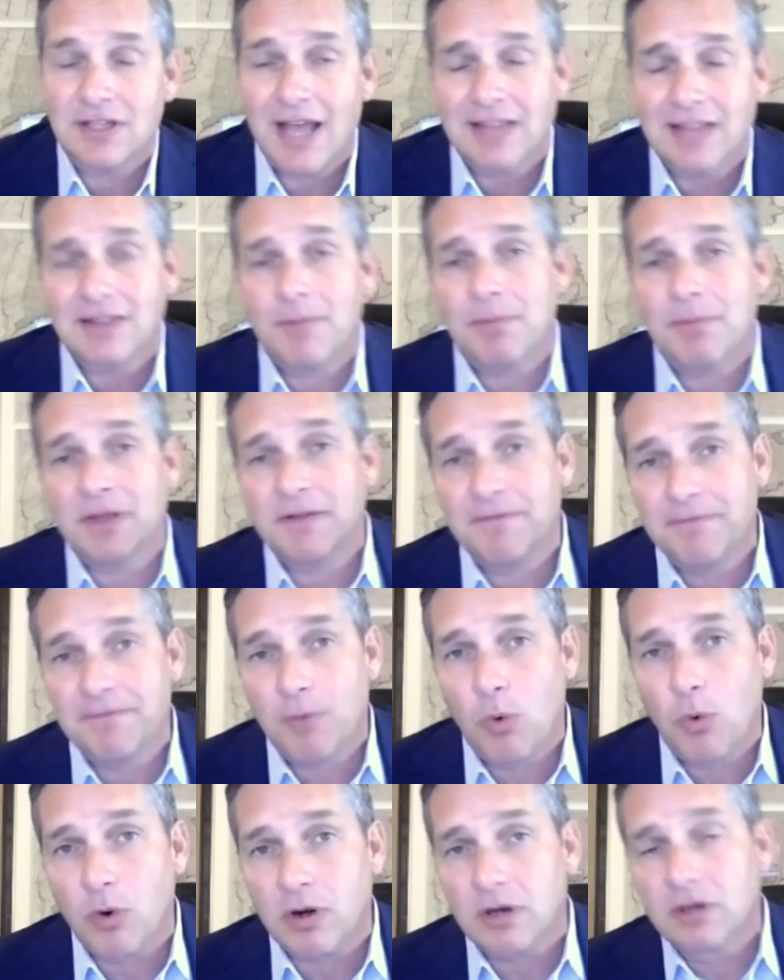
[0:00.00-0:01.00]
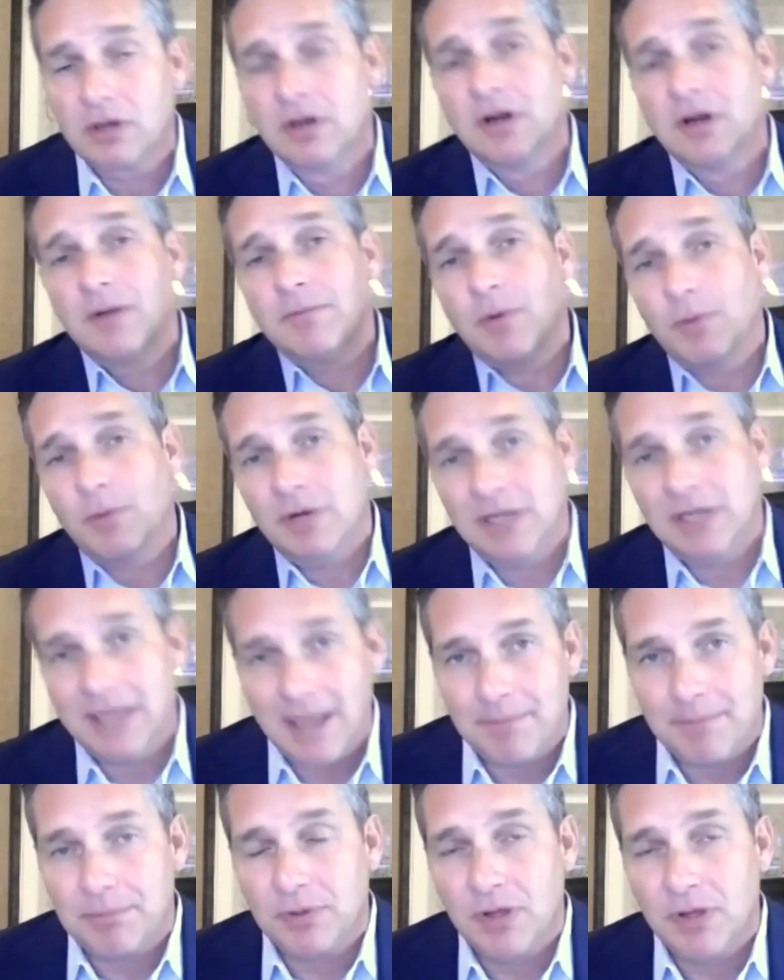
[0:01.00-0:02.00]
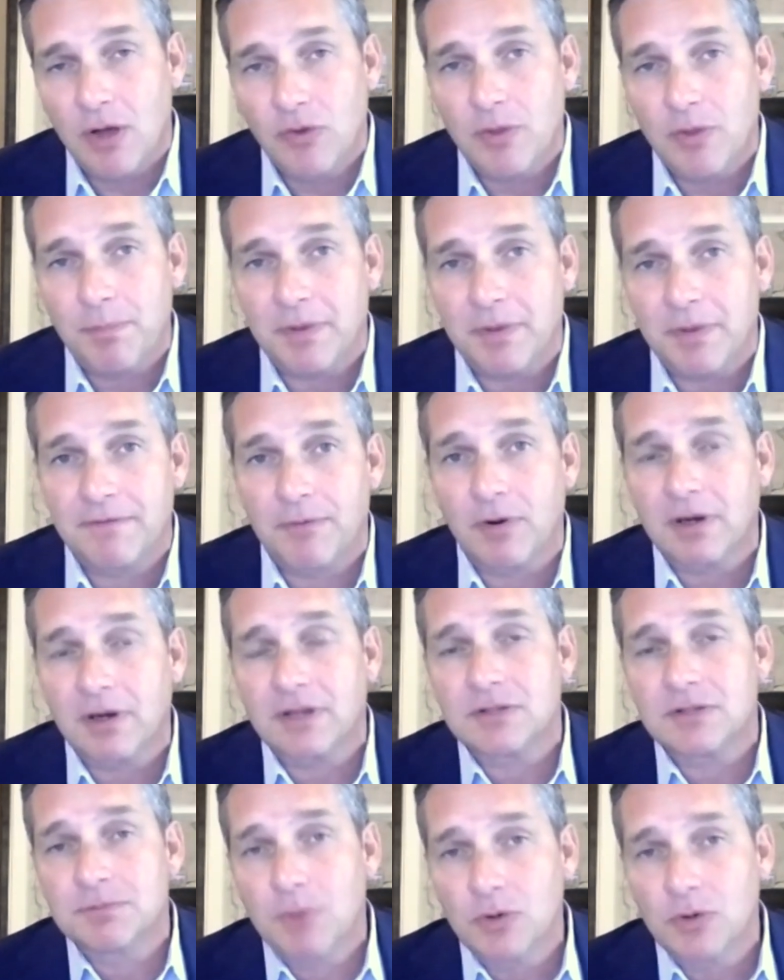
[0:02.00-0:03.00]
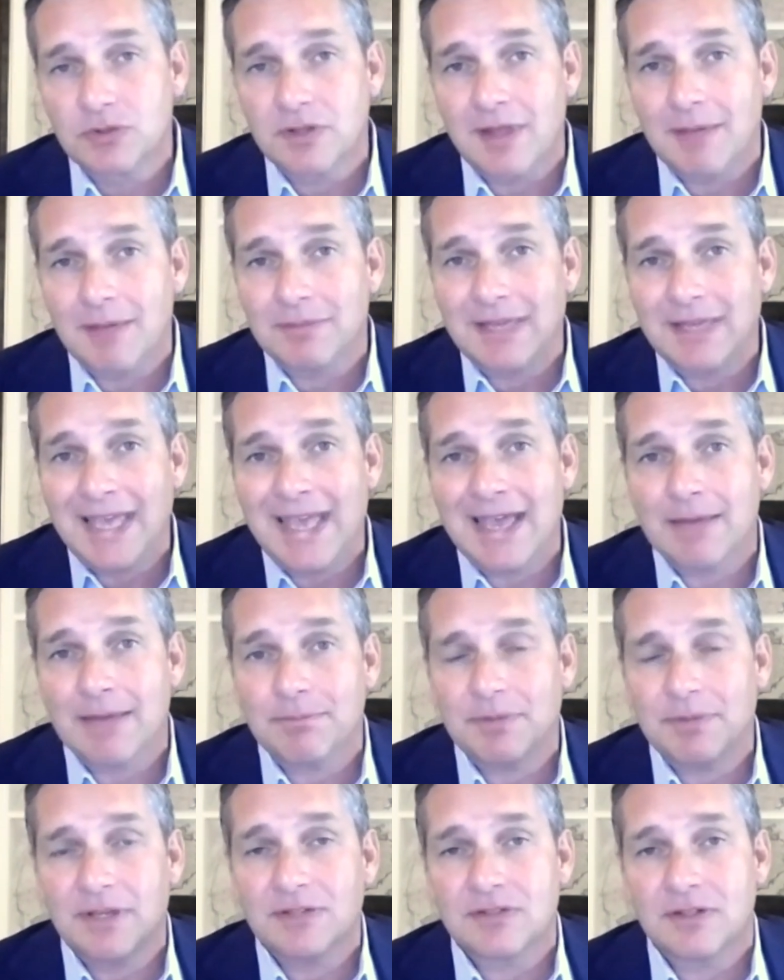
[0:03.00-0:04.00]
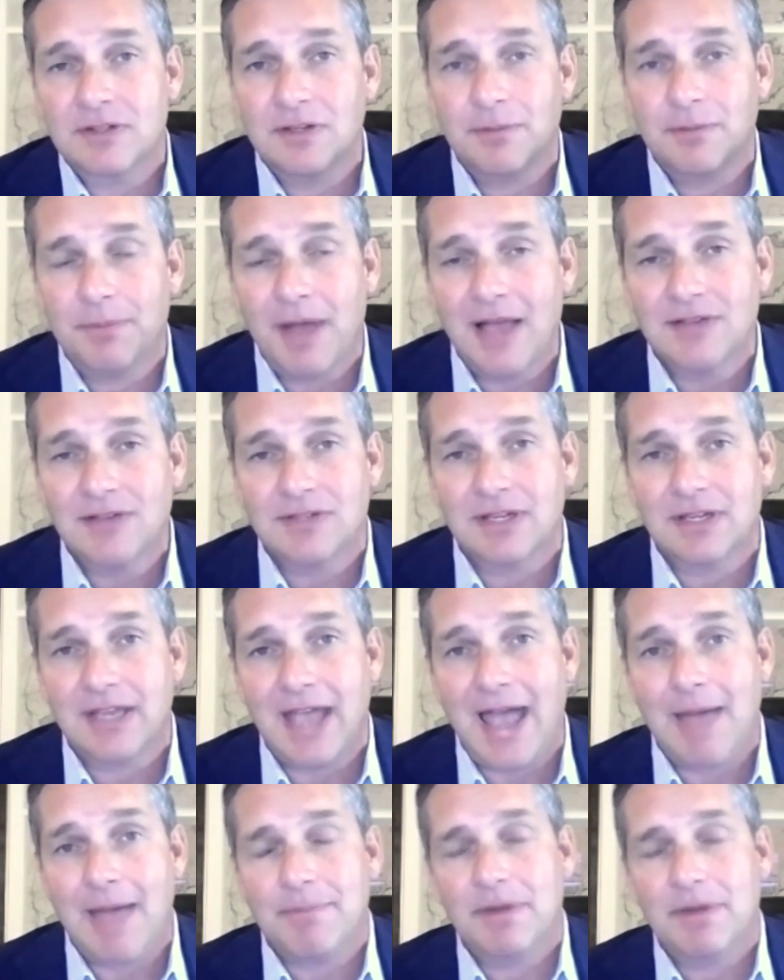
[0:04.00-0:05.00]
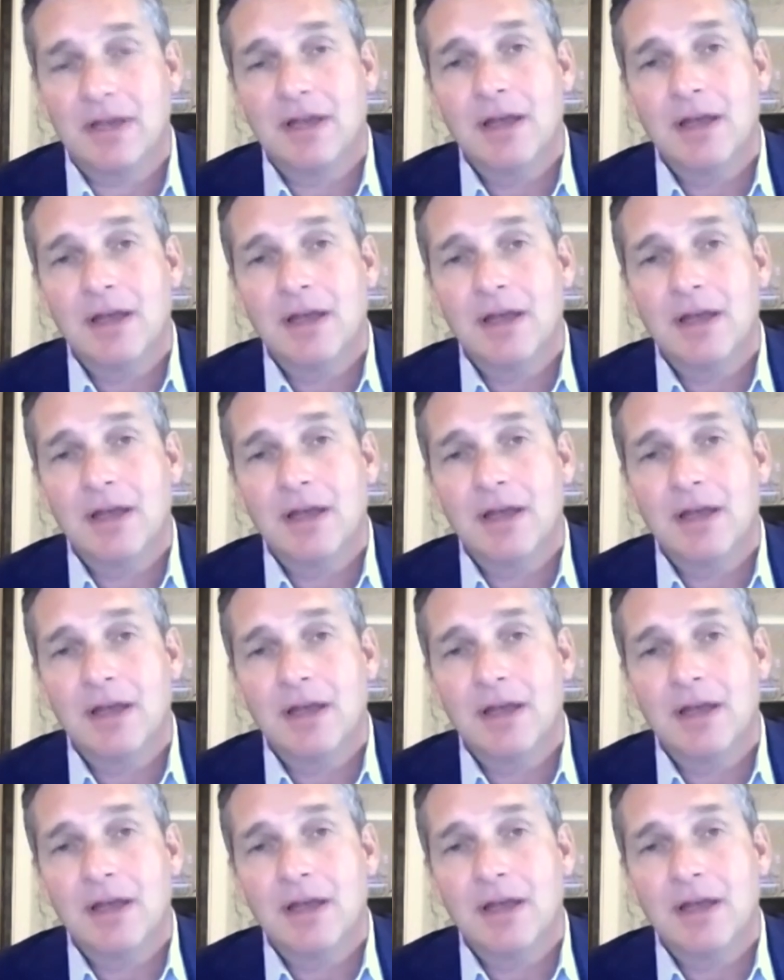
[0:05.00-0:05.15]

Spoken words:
not the big four, but when you get below the big four, because most of them can't because of the deposit cap.